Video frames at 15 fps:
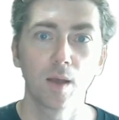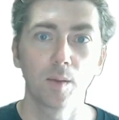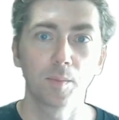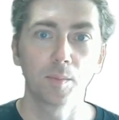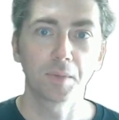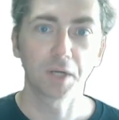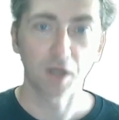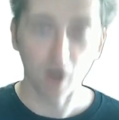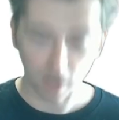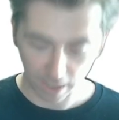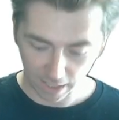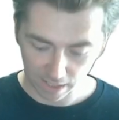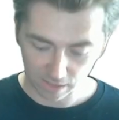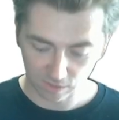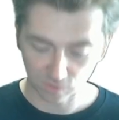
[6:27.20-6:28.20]
But in our
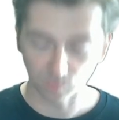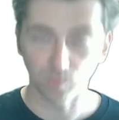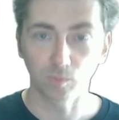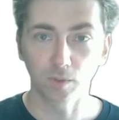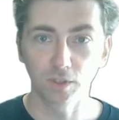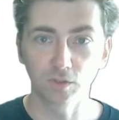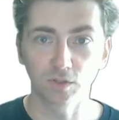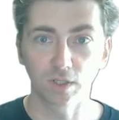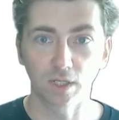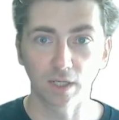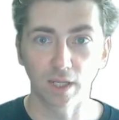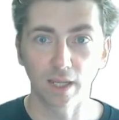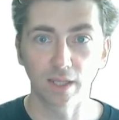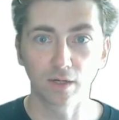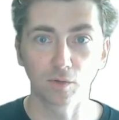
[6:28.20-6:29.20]
case, we're
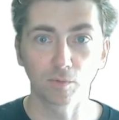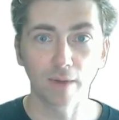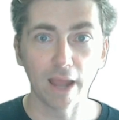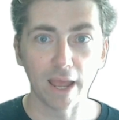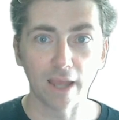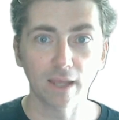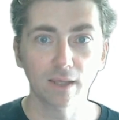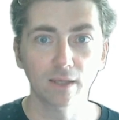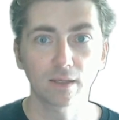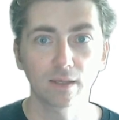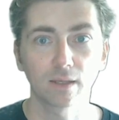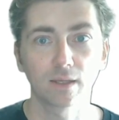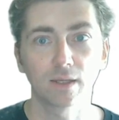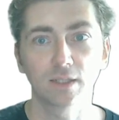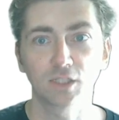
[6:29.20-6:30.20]
using an array,
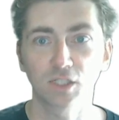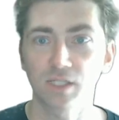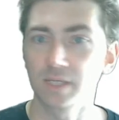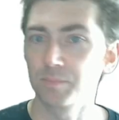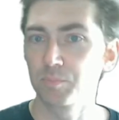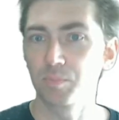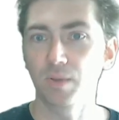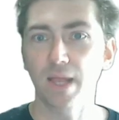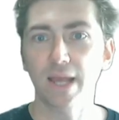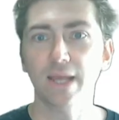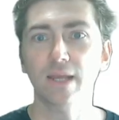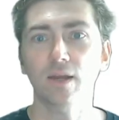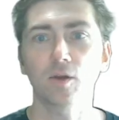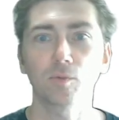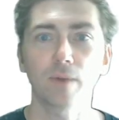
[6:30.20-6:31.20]
which is a
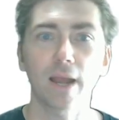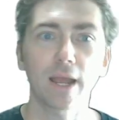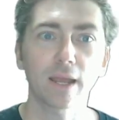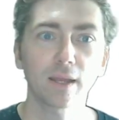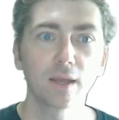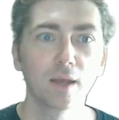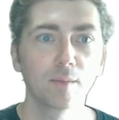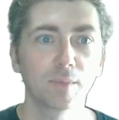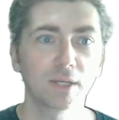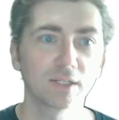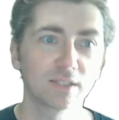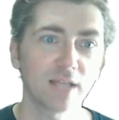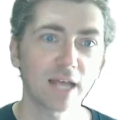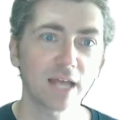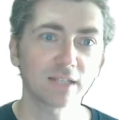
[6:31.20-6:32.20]
blank array,
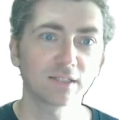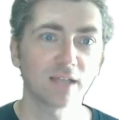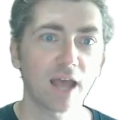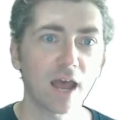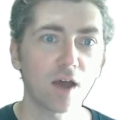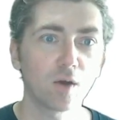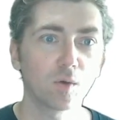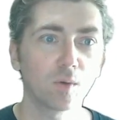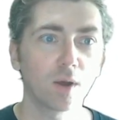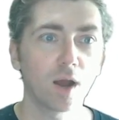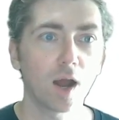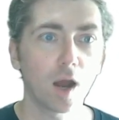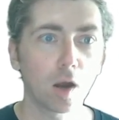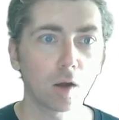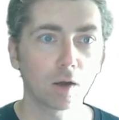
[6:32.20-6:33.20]
because that's how
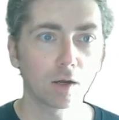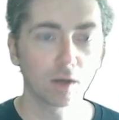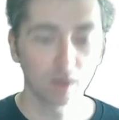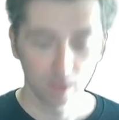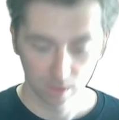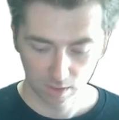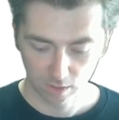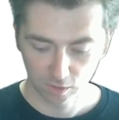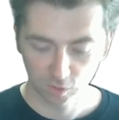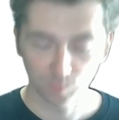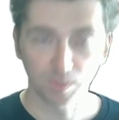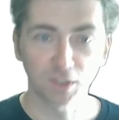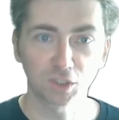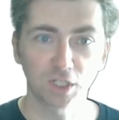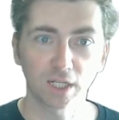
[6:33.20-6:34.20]
our
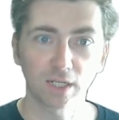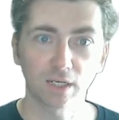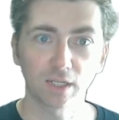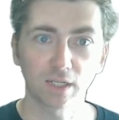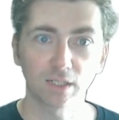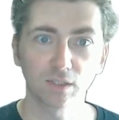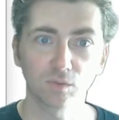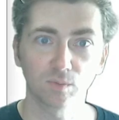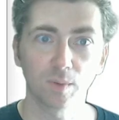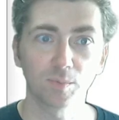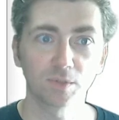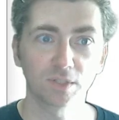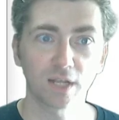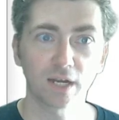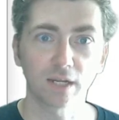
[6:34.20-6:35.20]
spreadsheet is
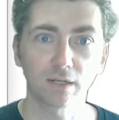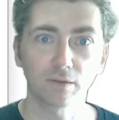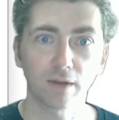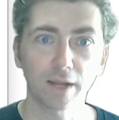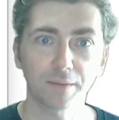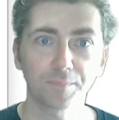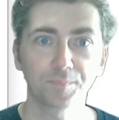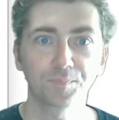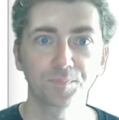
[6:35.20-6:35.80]
represented, right?